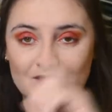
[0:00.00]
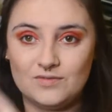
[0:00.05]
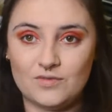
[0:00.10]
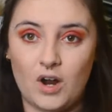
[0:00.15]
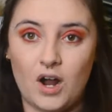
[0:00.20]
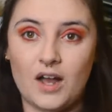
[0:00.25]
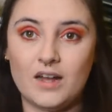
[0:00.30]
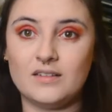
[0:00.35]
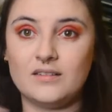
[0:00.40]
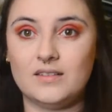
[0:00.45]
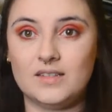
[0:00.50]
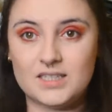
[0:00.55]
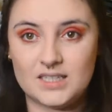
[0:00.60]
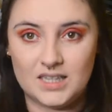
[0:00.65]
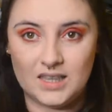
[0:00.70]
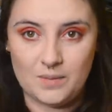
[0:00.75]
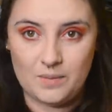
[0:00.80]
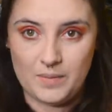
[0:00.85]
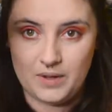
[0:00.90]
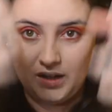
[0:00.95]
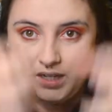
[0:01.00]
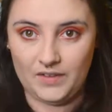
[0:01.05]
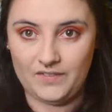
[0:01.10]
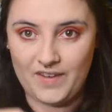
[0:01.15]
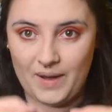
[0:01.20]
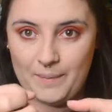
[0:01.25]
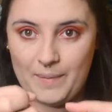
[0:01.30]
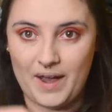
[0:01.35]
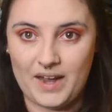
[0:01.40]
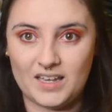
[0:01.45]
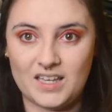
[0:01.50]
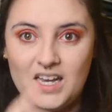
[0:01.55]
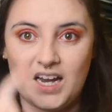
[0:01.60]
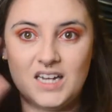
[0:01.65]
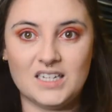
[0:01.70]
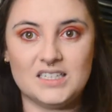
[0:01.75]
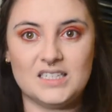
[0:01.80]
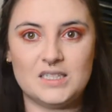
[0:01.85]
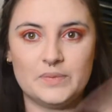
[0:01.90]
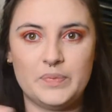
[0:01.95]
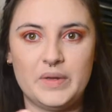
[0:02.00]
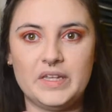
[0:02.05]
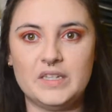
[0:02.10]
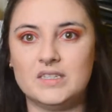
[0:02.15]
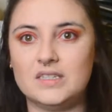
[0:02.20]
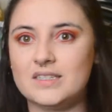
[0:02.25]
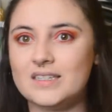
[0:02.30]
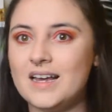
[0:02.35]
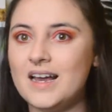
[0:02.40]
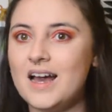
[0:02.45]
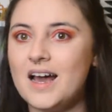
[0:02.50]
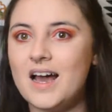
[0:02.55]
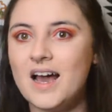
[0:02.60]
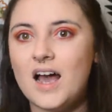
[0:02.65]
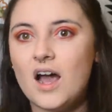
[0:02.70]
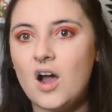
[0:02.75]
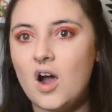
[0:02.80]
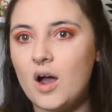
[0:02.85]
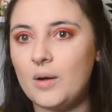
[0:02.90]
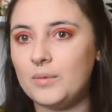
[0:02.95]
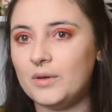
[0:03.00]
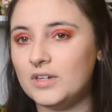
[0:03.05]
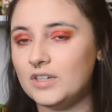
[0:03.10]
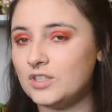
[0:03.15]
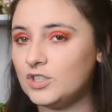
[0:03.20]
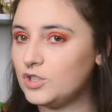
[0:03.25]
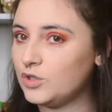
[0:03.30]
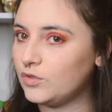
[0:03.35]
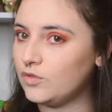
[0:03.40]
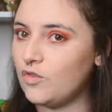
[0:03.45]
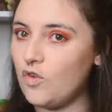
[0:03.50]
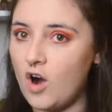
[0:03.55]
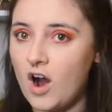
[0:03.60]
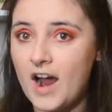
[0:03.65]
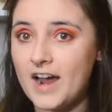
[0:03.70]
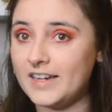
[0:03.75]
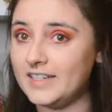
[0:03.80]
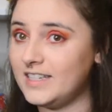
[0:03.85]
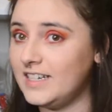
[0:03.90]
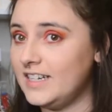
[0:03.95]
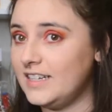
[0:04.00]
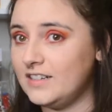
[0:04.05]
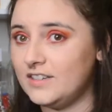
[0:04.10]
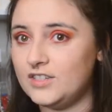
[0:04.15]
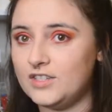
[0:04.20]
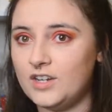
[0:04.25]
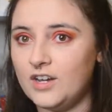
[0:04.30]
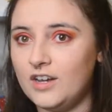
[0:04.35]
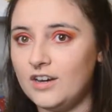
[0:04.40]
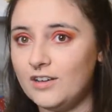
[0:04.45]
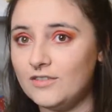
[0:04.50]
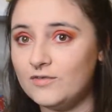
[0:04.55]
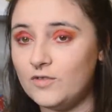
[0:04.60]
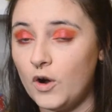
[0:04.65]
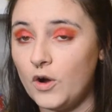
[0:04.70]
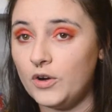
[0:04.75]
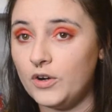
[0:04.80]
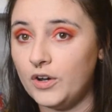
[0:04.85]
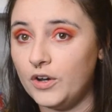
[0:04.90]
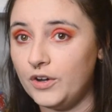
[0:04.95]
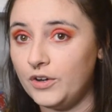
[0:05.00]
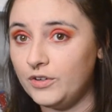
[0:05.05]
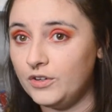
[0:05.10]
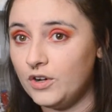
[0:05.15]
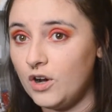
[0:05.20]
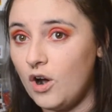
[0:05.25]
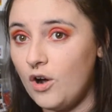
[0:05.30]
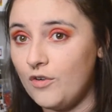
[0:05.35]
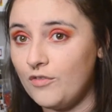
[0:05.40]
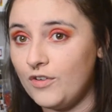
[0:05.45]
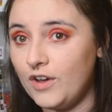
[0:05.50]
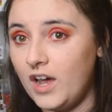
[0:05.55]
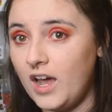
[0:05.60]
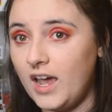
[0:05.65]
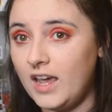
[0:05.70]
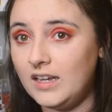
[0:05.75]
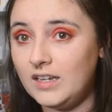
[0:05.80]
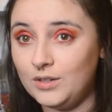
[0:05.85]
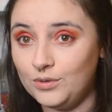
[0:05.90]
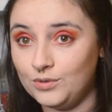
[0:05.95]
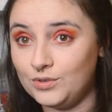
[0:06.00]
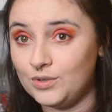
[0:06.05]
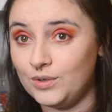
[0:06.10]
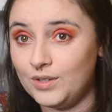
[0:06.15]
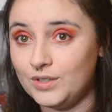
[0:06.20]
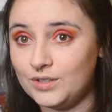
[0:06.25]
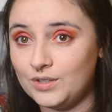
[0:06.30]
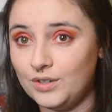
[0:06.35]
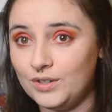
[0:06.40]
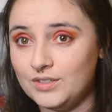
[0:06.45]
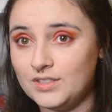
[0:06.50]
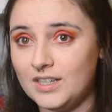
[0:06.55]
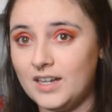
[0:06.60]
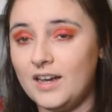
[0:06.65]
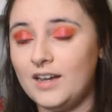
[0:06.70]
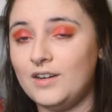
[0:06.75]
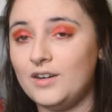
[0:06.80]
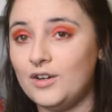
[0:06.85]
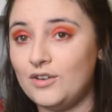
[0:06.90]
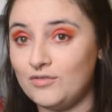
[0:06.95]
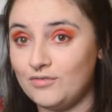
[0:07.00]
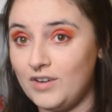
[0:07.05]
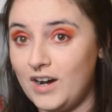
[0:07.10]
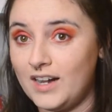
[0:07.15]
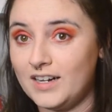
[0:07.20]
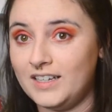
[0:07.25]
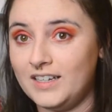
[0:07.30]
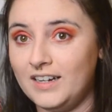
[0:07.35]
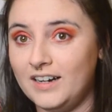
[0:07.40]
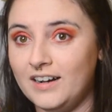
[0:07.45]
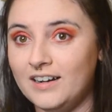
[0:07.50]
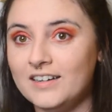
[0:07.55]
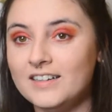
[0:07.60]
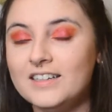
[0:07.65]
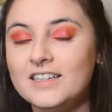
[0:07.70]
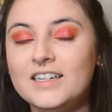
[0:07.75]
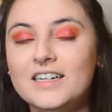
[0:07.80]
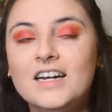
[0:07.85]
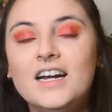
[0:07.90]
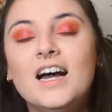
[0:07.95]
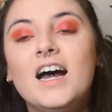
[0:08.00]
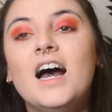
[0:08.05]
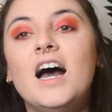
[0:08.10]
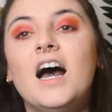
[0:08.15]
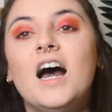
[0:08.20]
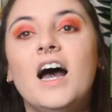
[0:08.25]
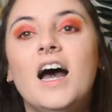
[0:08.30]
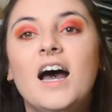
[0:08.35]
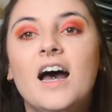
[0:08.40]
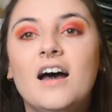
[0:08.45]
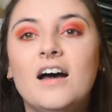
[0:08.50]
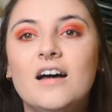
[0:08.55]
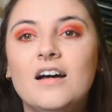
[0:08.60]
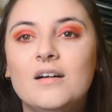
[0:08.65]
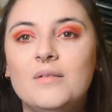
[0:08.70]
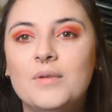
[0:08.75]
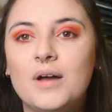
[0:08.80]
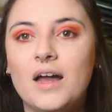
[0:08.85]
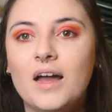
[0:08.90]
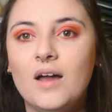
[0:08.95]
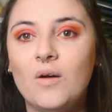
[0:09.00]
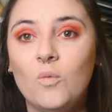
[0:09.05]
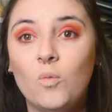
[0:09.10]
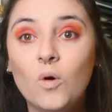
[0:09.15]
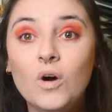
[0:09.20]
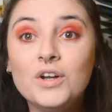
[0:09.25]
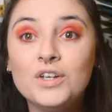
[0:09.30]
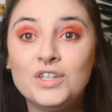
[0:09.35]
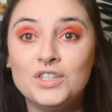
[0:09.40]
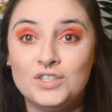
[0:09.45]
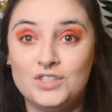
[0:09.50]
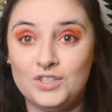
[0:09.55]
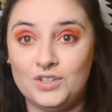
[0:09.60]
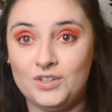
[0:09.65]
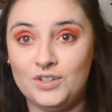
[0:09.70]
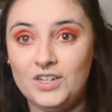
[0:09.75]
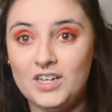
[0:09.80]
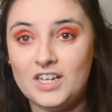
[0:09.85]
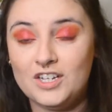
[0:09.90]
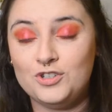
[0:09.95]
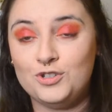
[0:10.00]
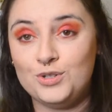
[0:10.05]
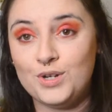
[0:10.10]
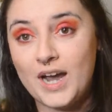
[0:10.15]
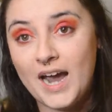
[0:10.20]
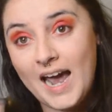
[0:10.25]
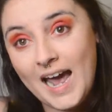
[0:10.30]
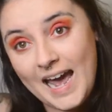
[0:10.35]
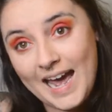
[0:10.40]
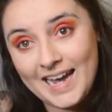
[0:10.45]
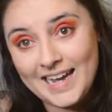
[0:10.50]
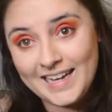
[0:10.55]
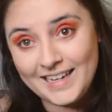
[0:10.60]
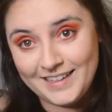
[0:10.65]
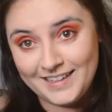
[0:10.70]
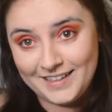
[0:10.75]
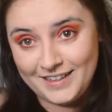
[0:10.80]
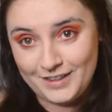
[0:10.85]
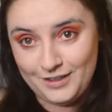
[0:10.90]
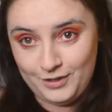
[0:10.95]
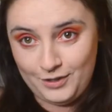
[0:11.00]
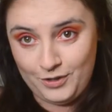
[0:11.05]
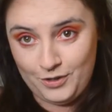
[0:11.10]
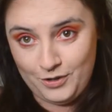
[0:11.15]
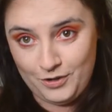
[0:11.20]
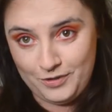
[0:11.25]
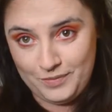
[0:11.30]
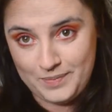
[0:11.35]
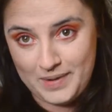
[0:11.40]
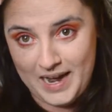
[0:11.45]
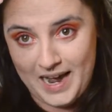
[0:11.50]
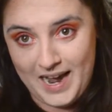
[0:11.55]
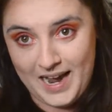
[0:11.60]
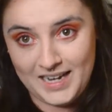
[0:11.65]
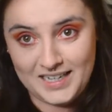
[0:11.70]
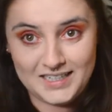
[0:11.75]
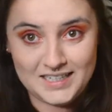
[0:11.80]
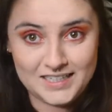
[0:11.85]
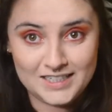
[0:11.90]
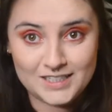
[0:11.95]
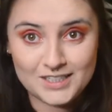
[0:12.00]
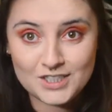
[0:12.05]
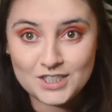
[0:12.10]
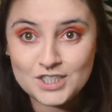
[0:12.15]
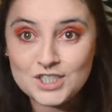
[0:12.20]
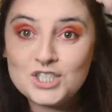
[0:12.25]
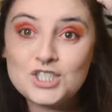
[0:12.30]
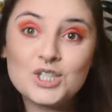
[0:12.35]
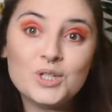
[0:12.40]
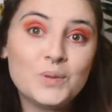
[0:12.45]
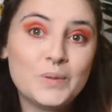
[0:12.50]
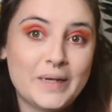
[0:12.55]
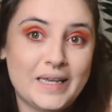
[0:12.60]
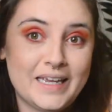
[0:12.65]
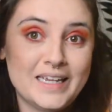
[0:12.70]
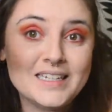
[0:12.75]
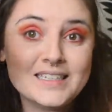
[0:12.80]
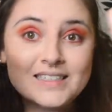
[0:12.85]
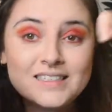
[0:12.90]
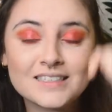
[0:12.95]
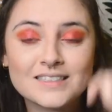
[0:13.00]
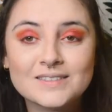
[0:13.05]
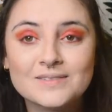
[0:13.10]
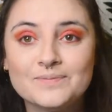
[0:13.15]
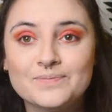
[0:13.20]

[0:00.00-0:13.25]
right? It's in the middle of our backyard, it spins. I'm gonna try to insert a photo of a Hills Hoist clothesline right here. And what you do is you hang the goon bag to it,